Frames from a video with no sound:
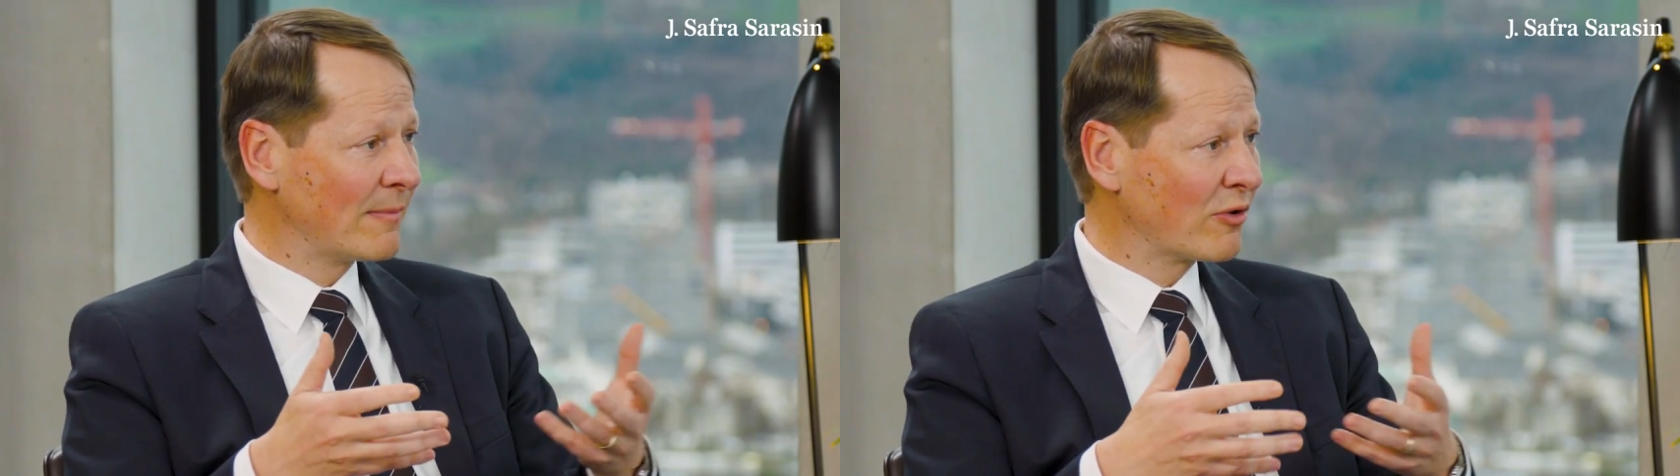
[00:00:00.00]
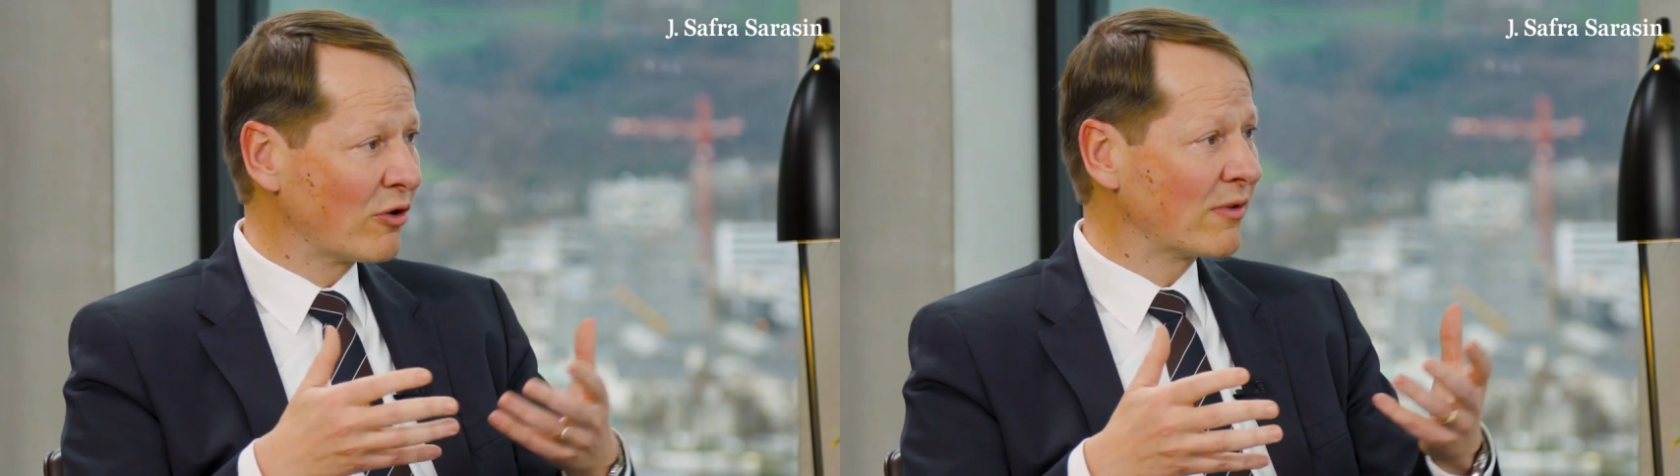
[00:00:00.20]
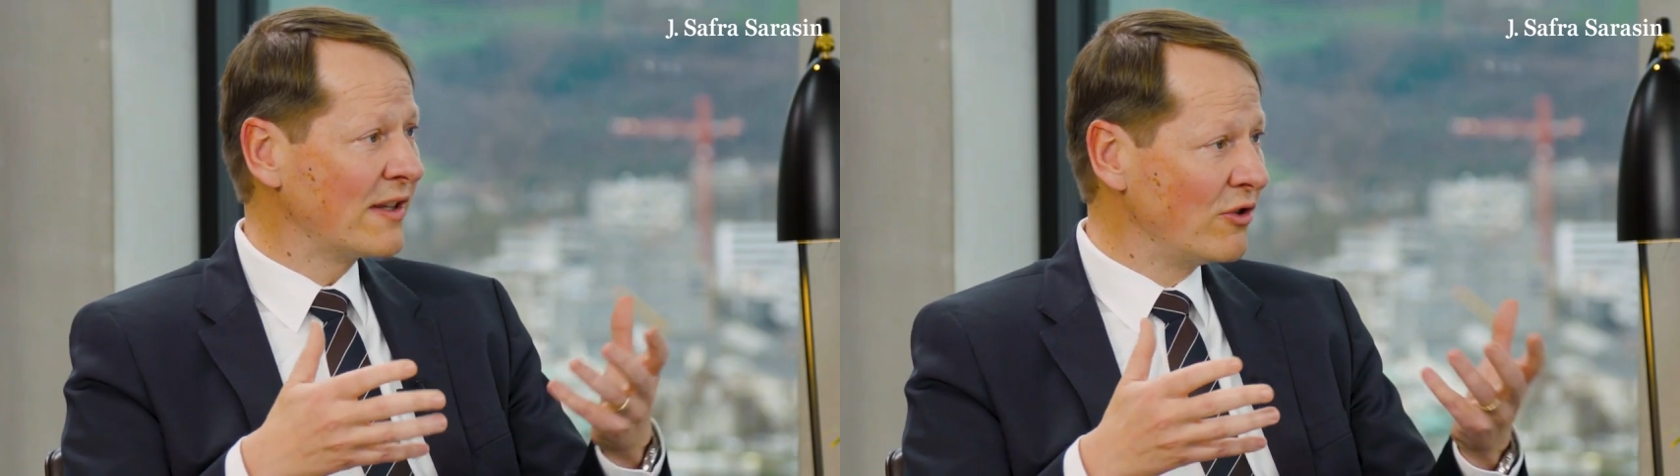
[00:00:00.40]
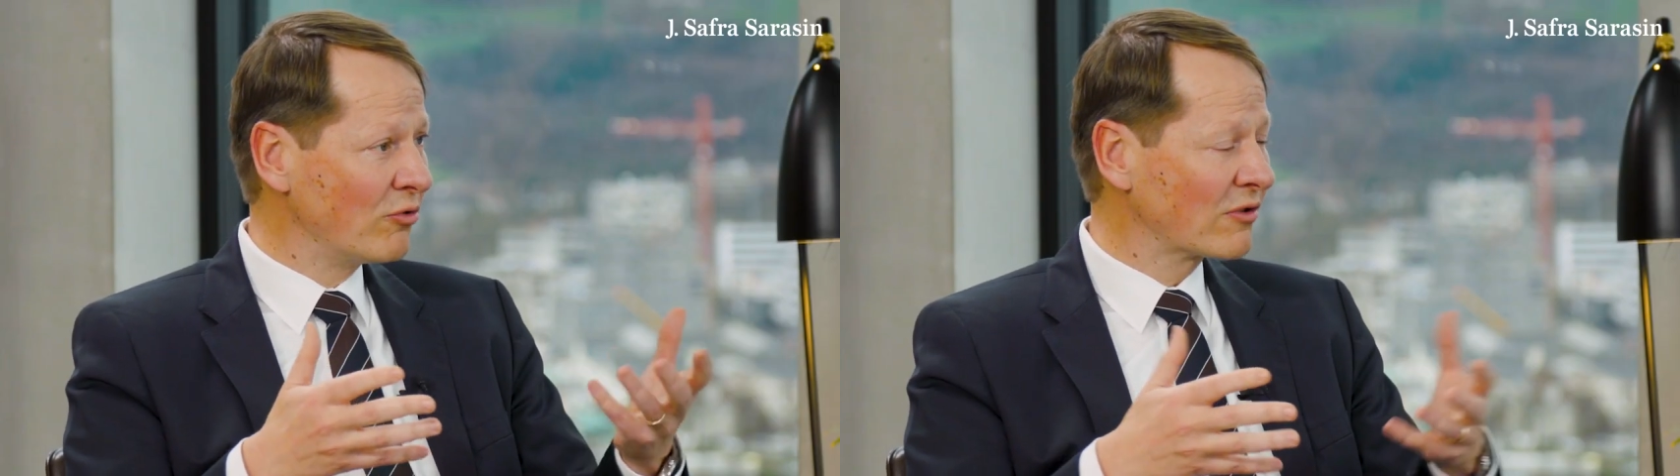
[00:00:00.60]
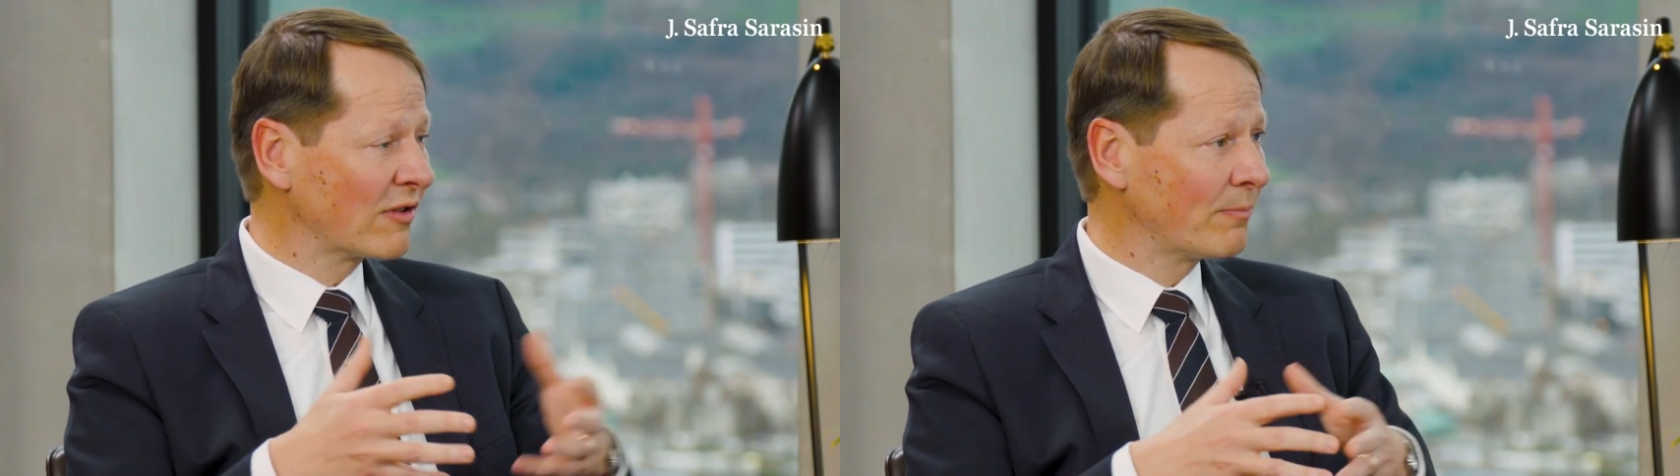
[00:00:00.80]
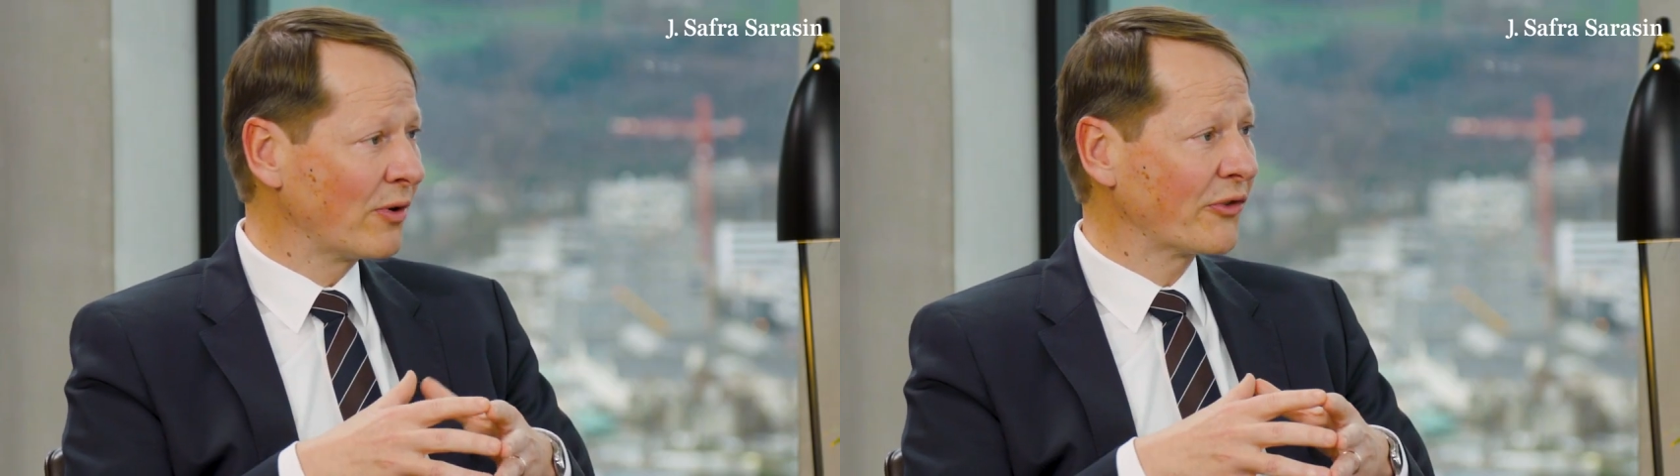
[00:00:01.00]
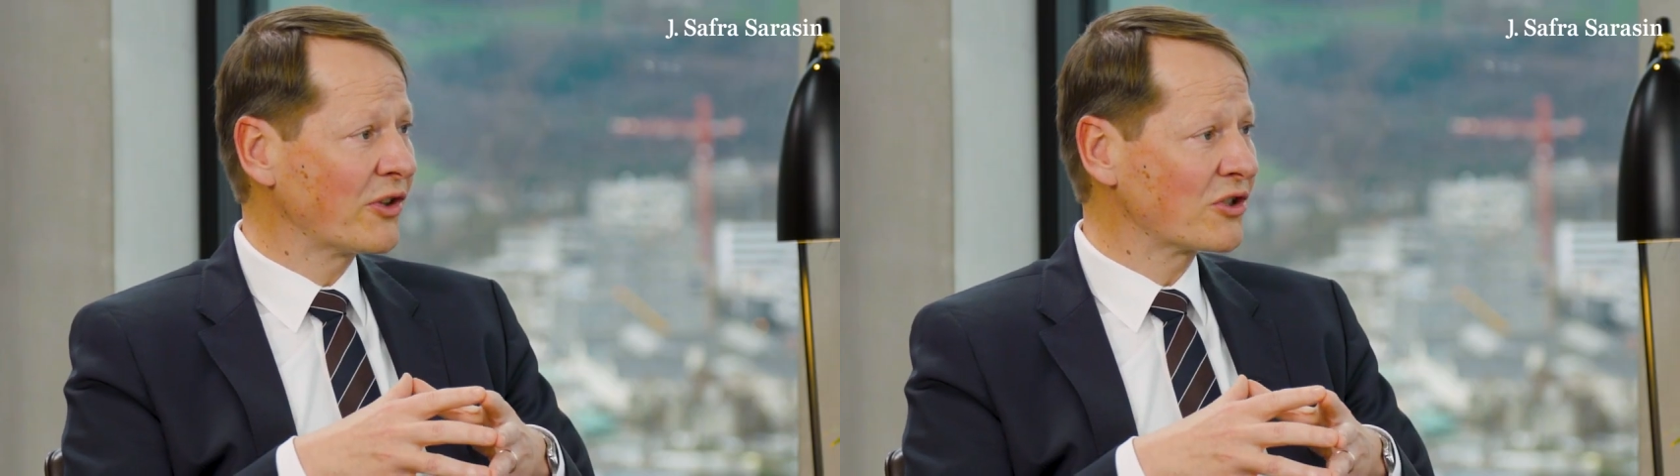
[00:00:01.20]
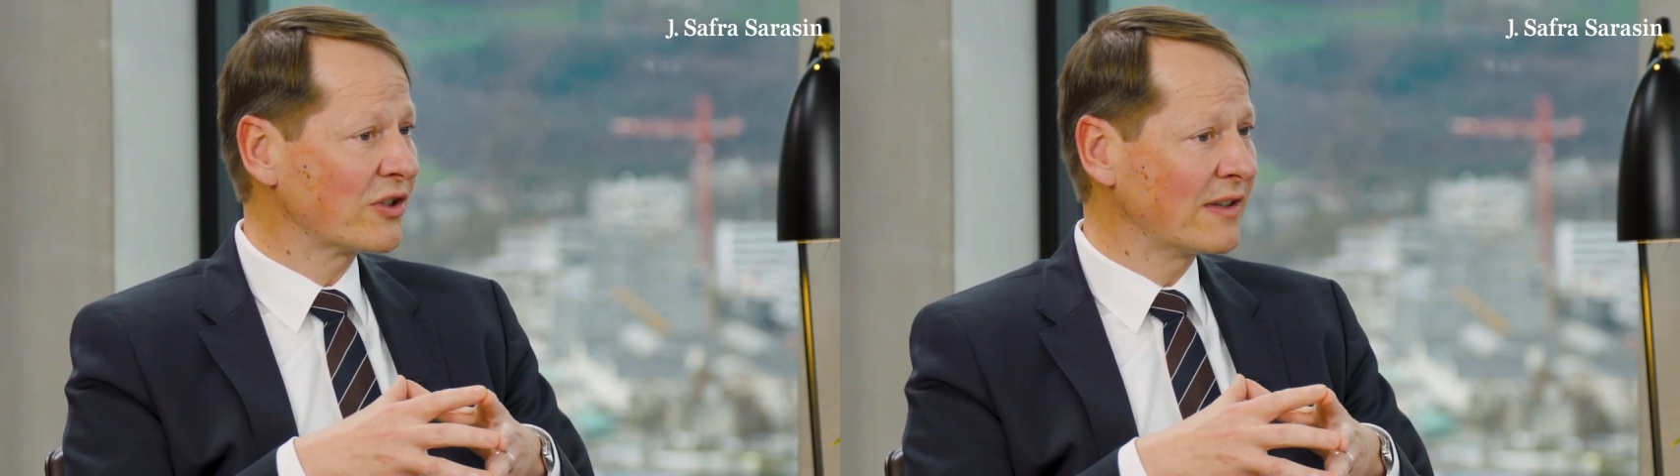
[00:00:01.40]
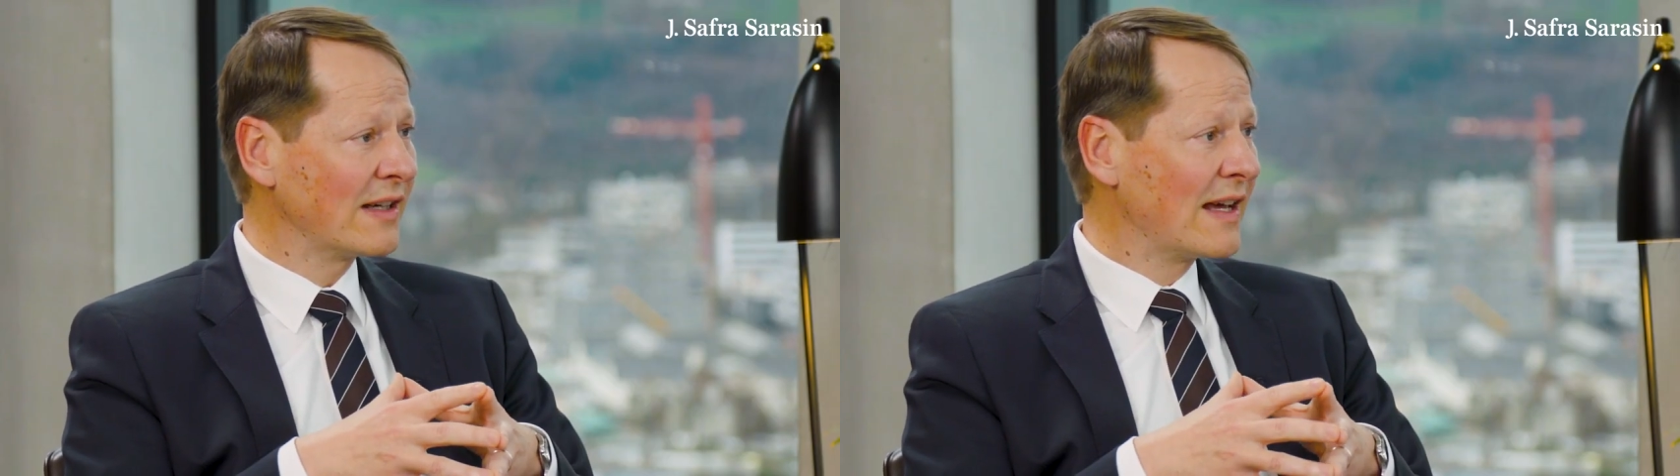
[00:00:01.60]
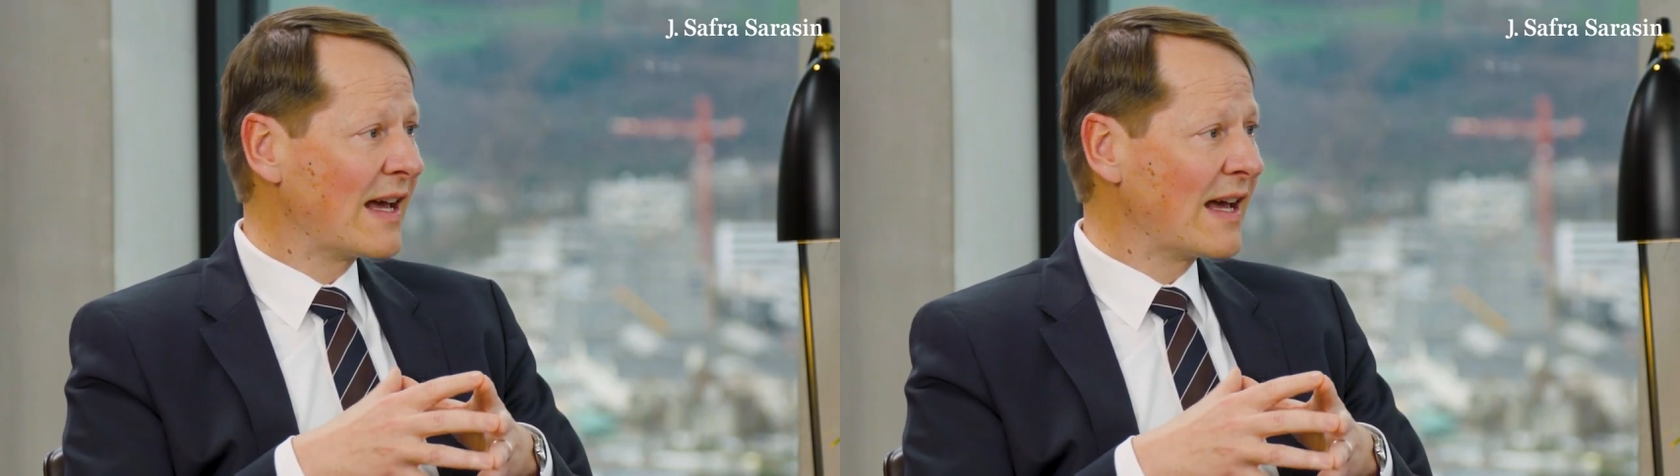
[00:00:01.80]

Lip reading: broadly neutral positioned,